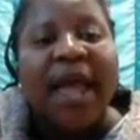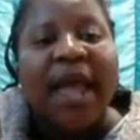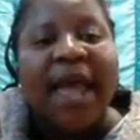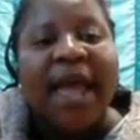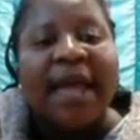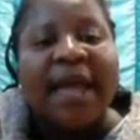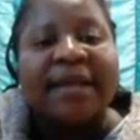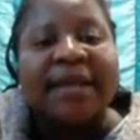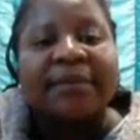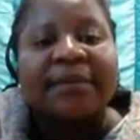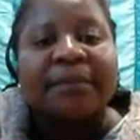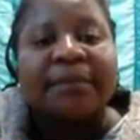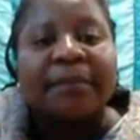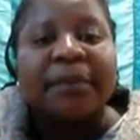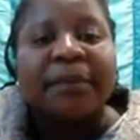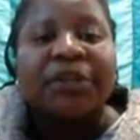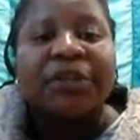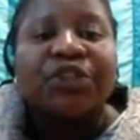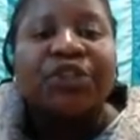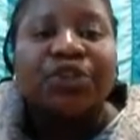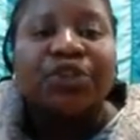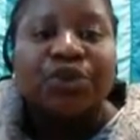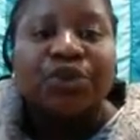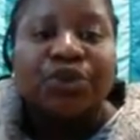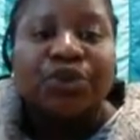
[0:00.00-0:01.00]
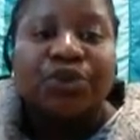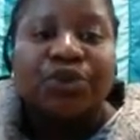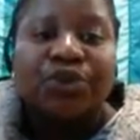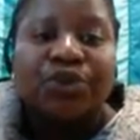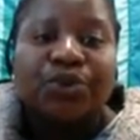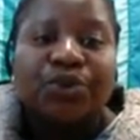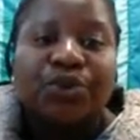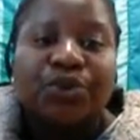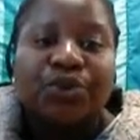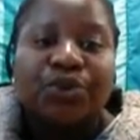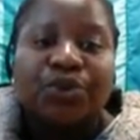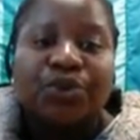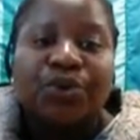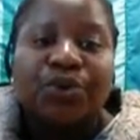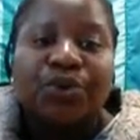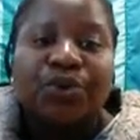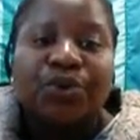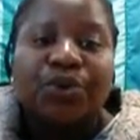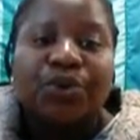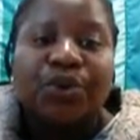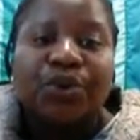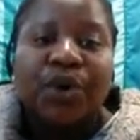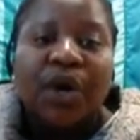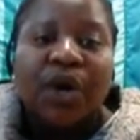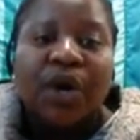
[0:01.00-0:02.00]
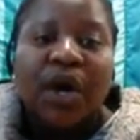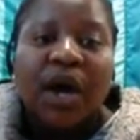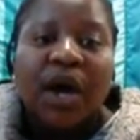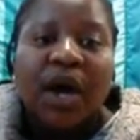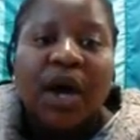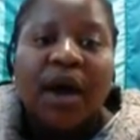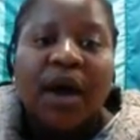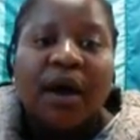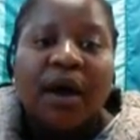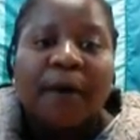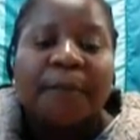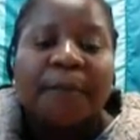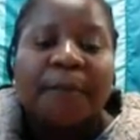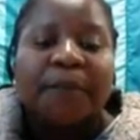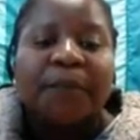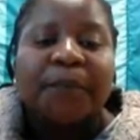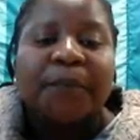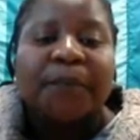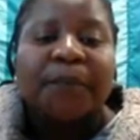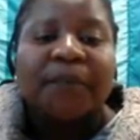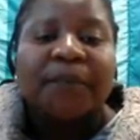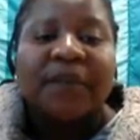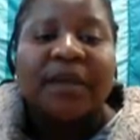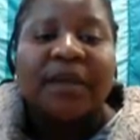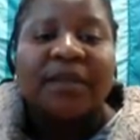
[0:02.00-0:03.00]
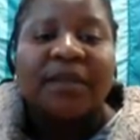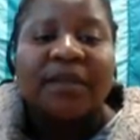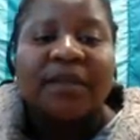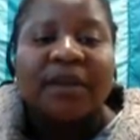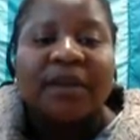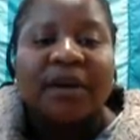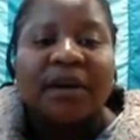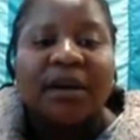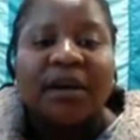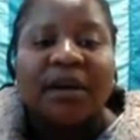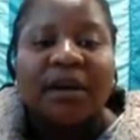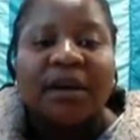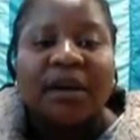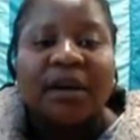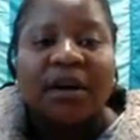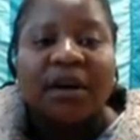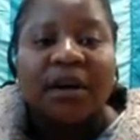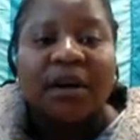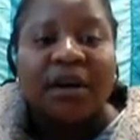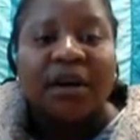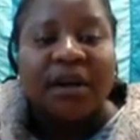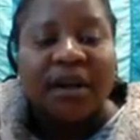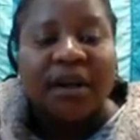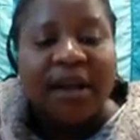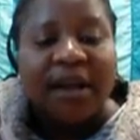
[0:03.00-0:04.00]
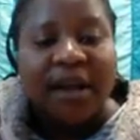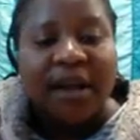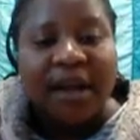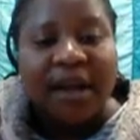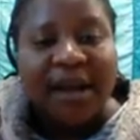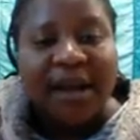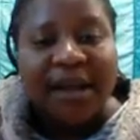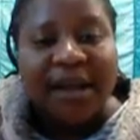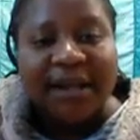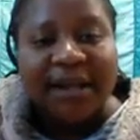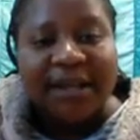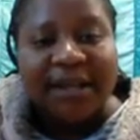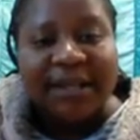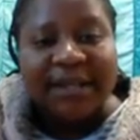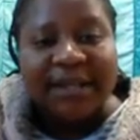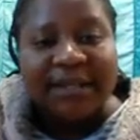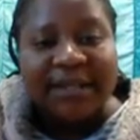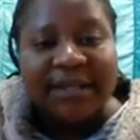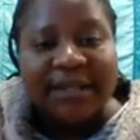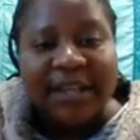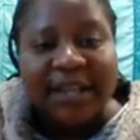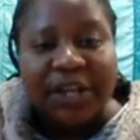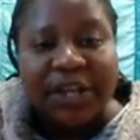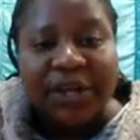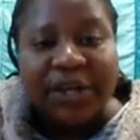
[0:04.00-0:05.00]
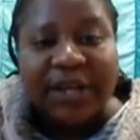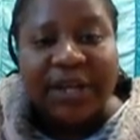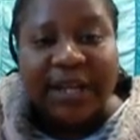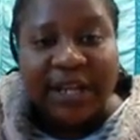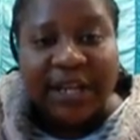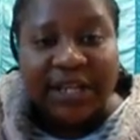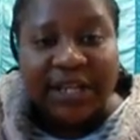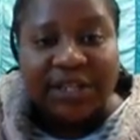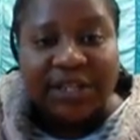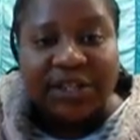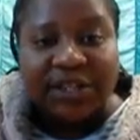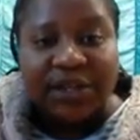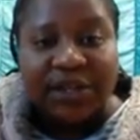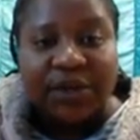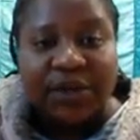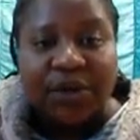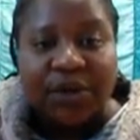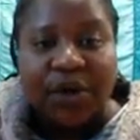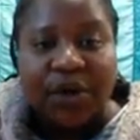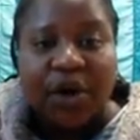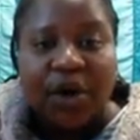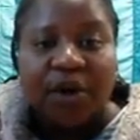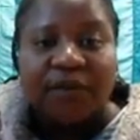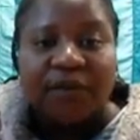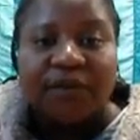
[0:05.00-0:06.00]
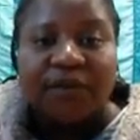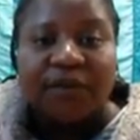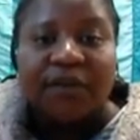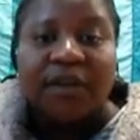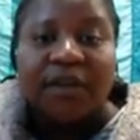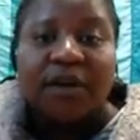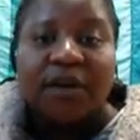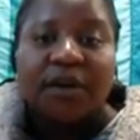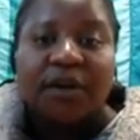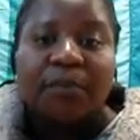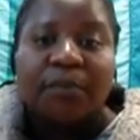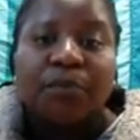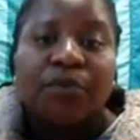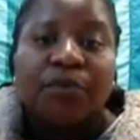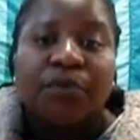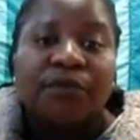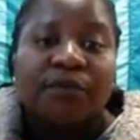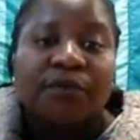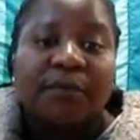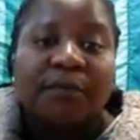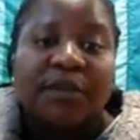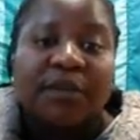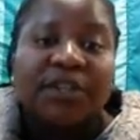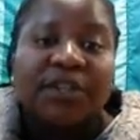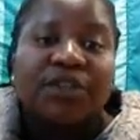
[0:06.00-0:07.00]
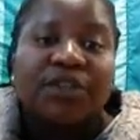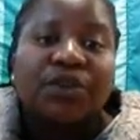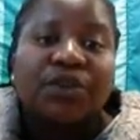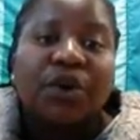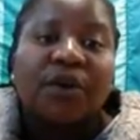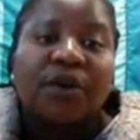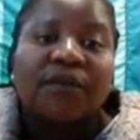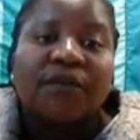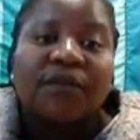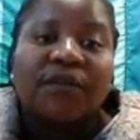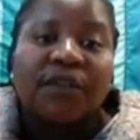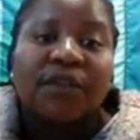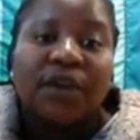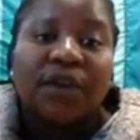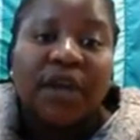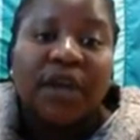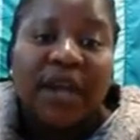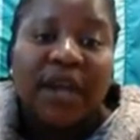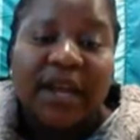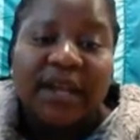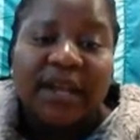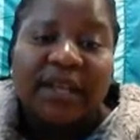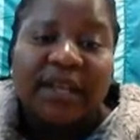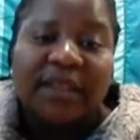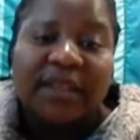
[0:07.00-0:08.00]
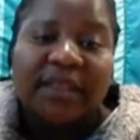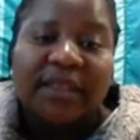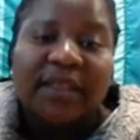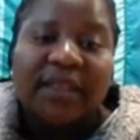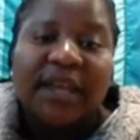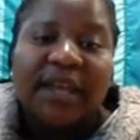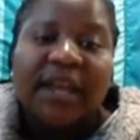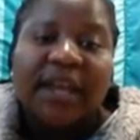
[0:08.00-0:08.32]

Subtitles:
and due to the circulation of the movement of the Earth,